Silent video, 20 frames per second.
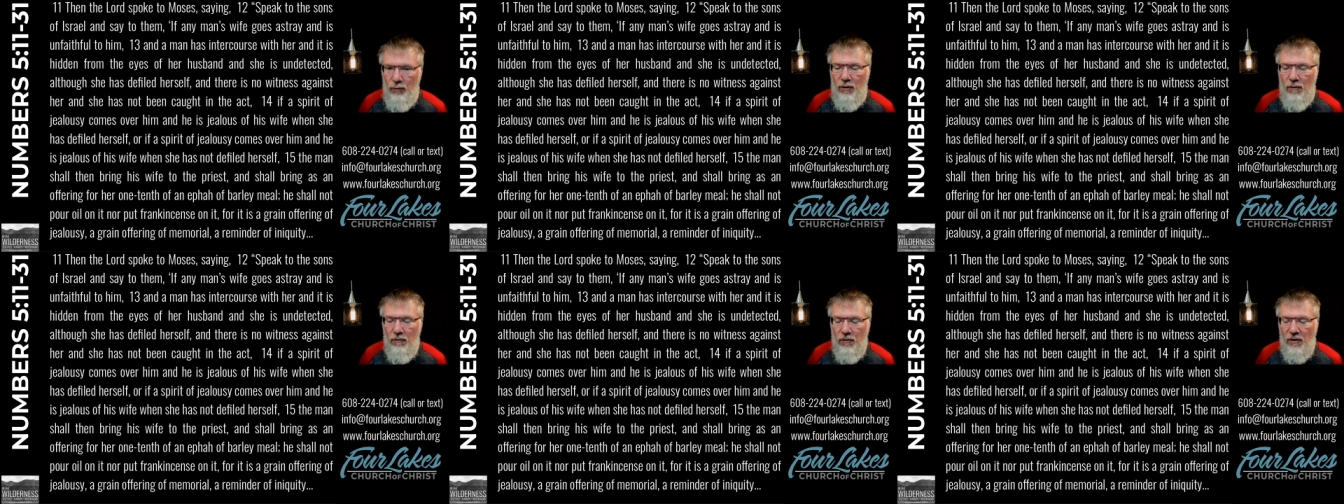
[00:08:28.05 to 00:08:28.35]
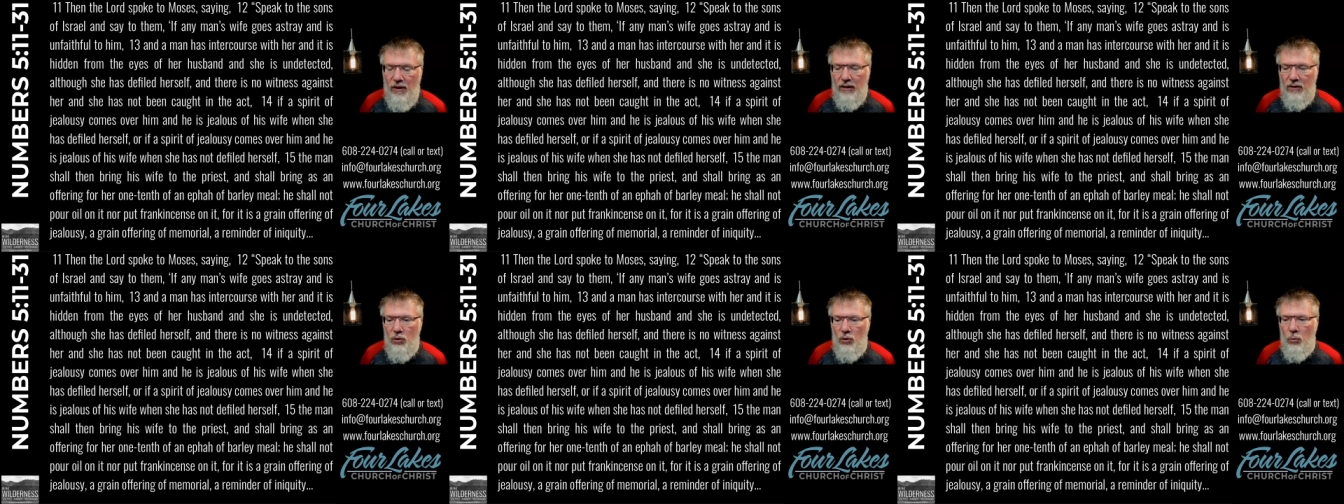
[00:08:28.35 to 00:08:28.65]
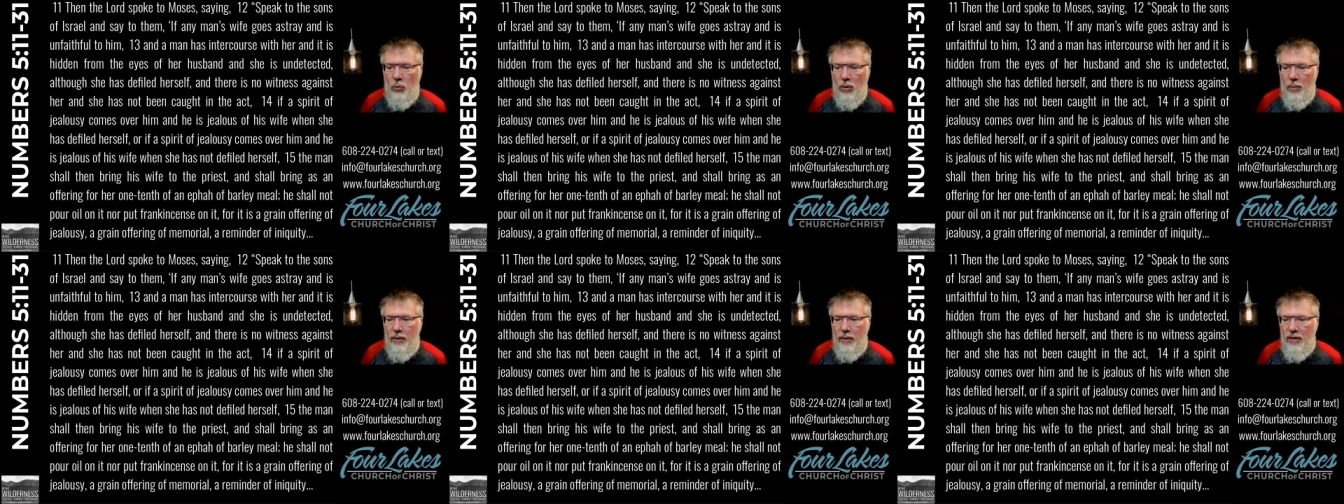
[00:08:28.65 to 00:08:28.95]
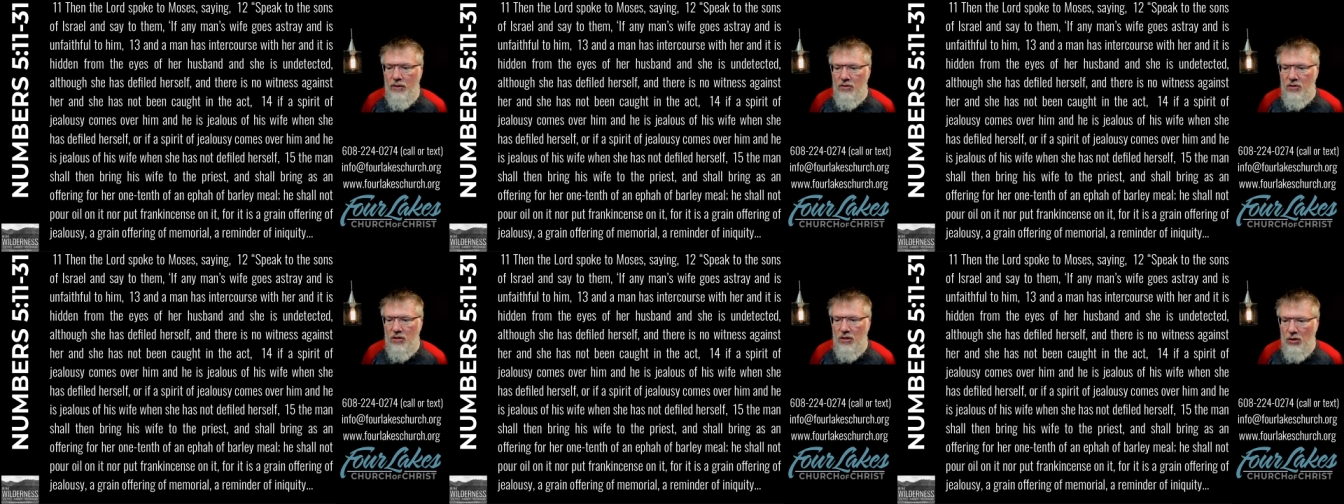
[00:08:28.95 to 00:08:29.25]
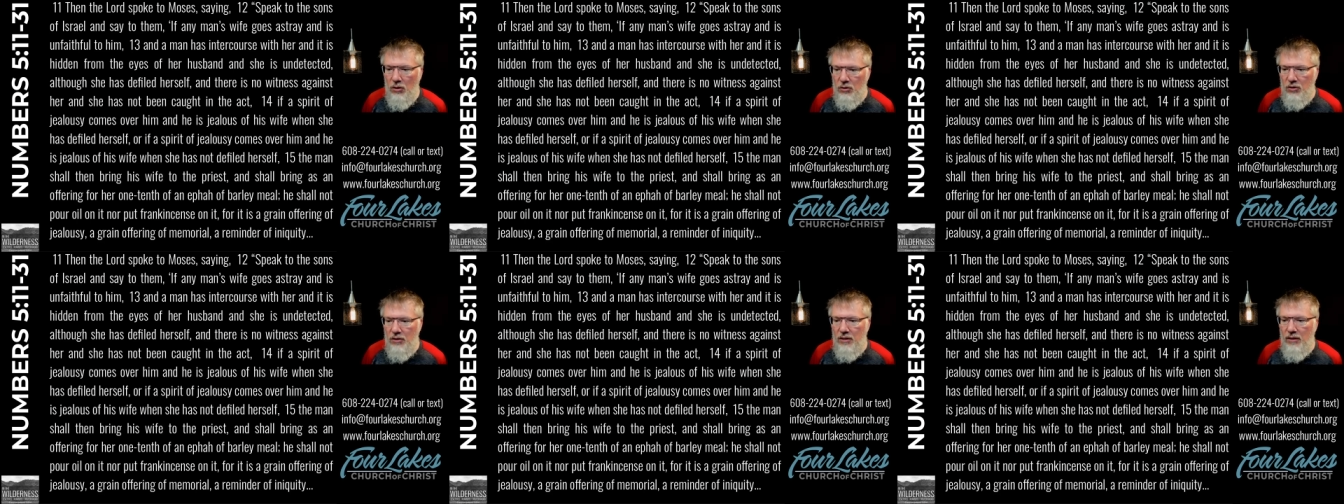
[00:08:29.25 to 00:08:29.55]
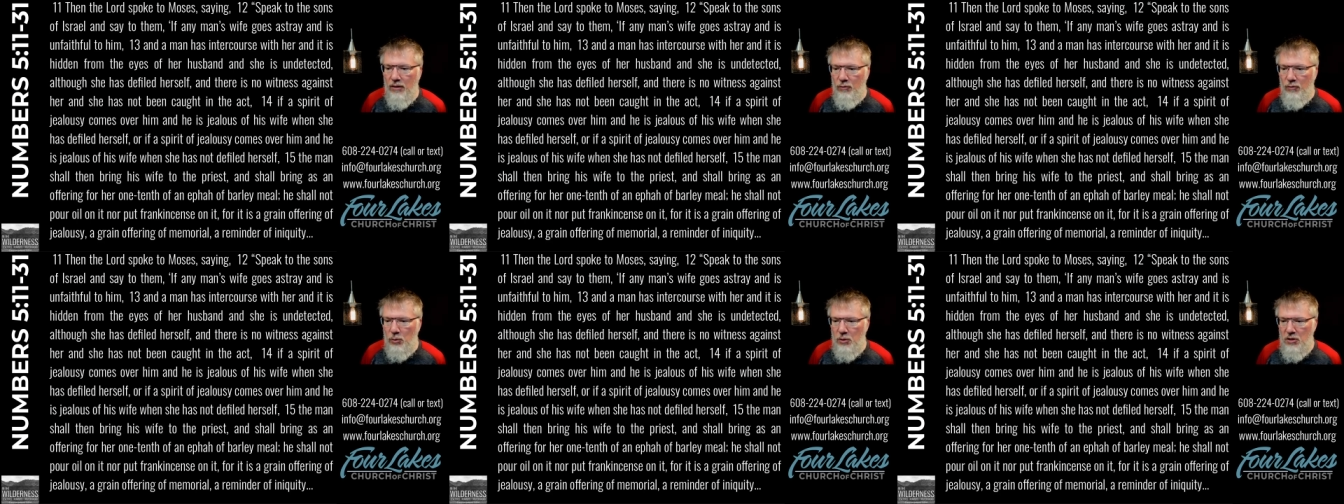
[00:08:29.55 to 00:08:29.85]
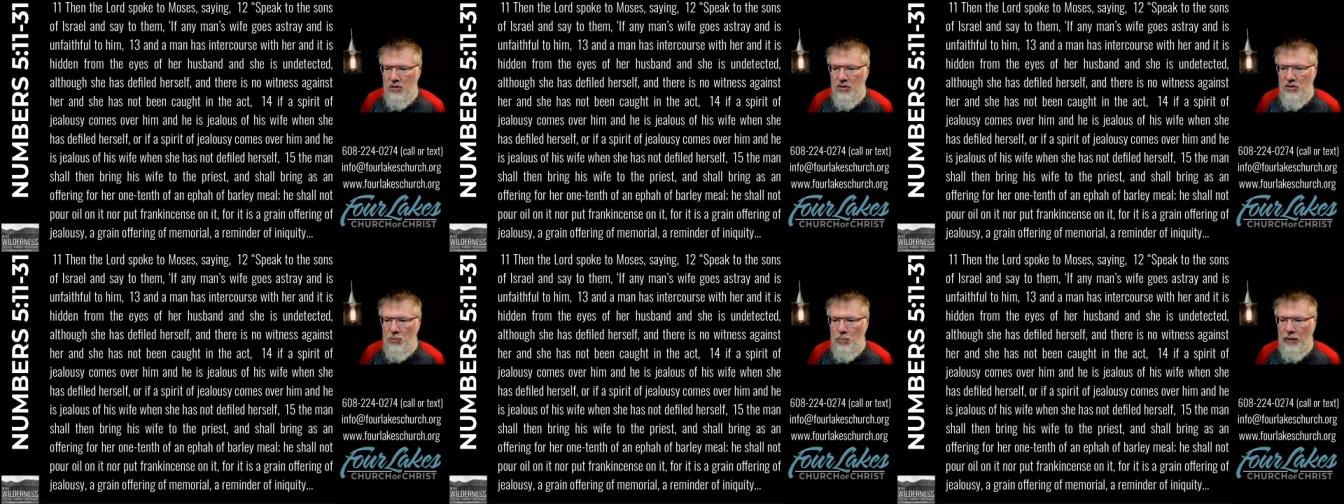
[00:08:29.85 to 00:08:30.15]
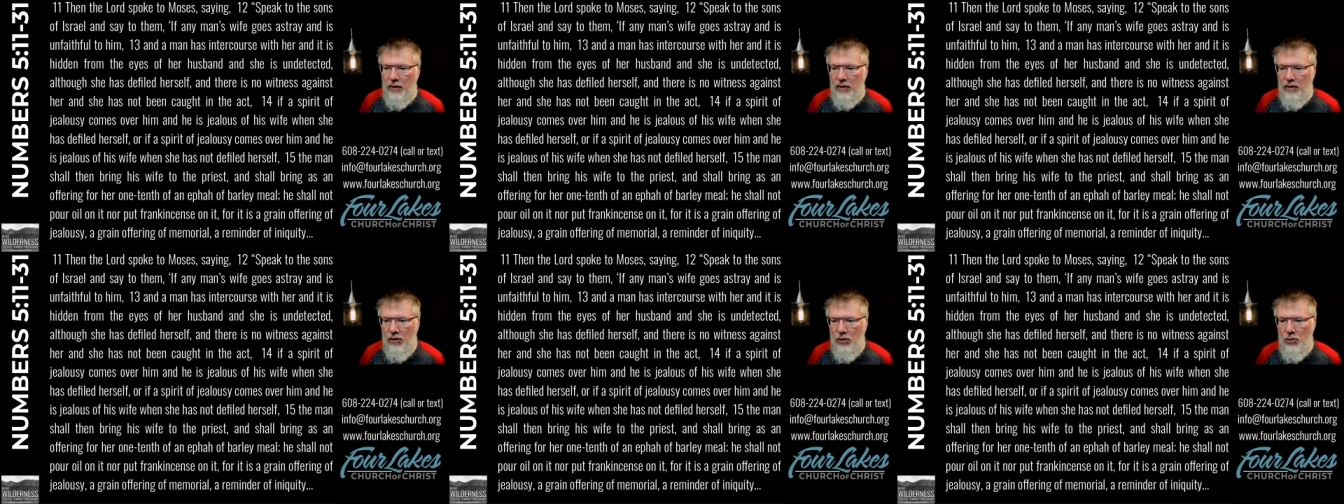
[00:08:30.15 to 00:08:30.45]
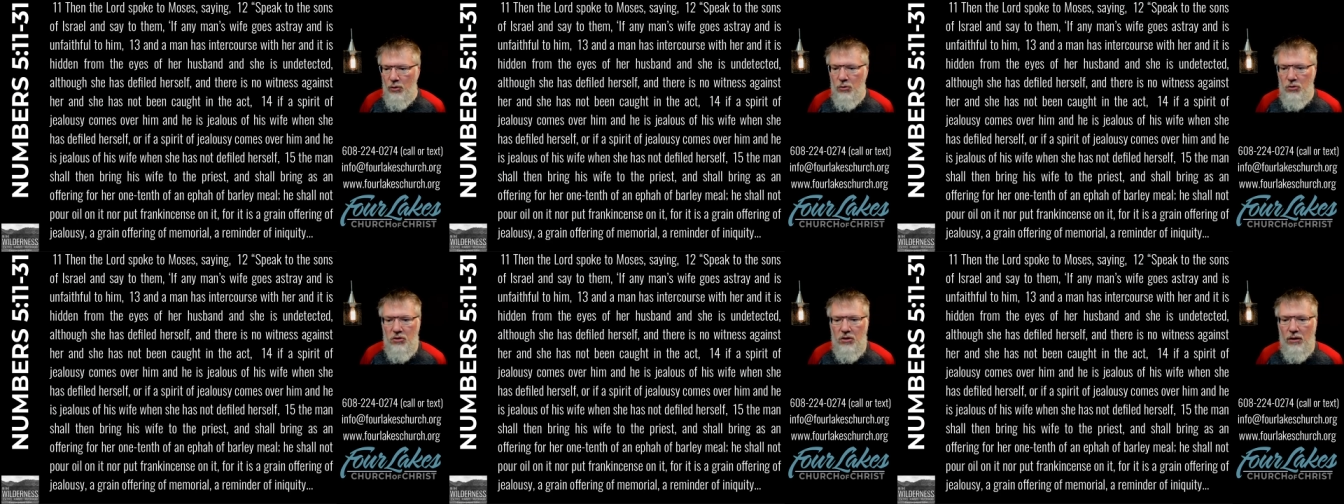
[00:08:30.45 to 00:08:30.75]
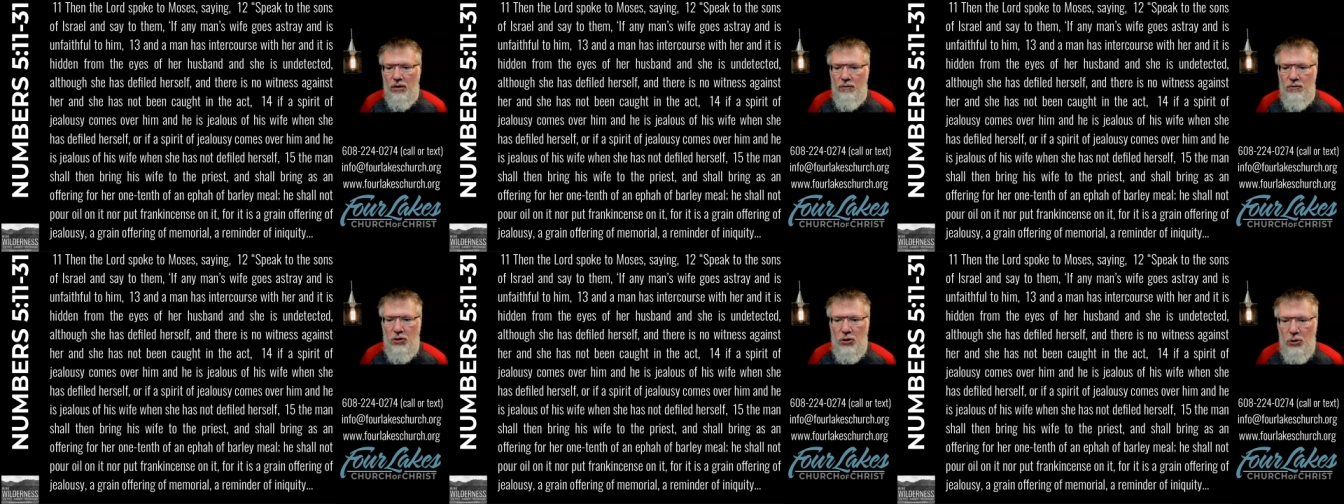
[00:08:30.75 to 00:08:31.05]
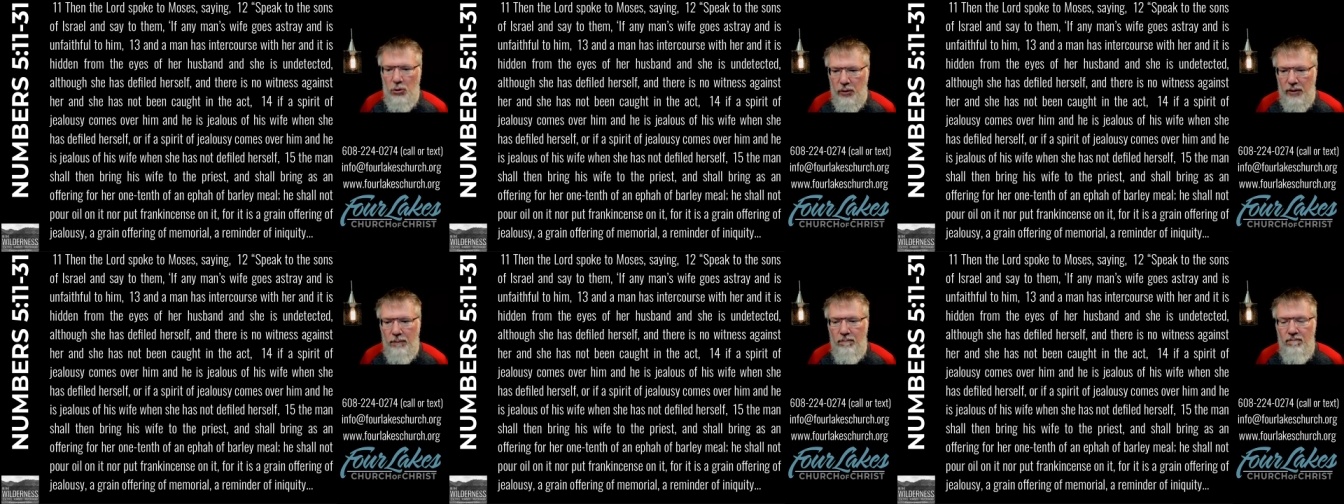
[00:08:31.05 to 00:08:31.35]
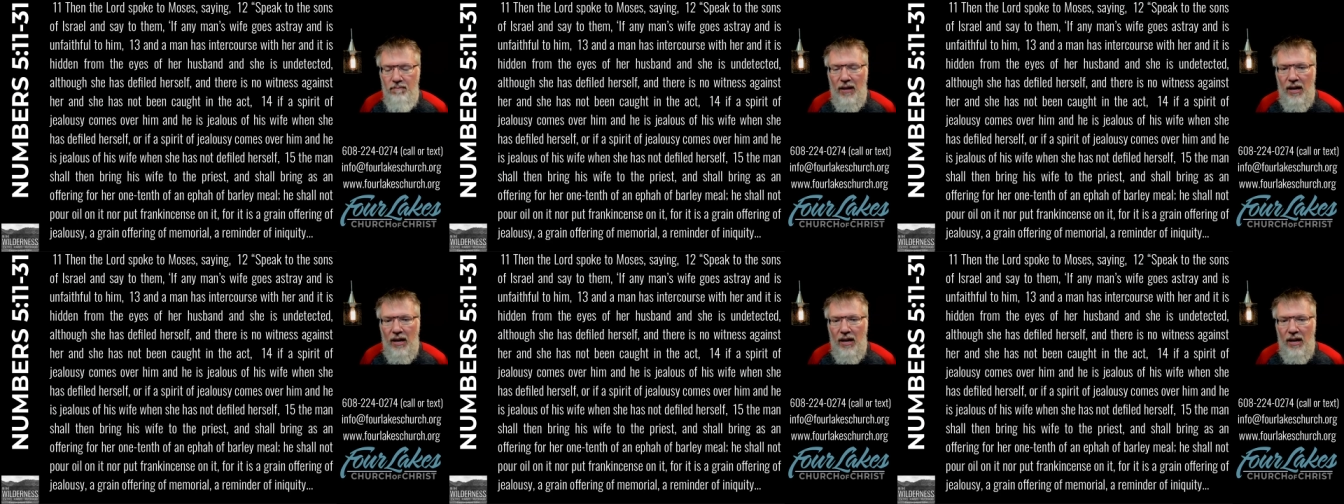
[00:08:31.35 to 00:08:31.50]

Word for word: in fact, the woman is guilty of what she's been accused of doing.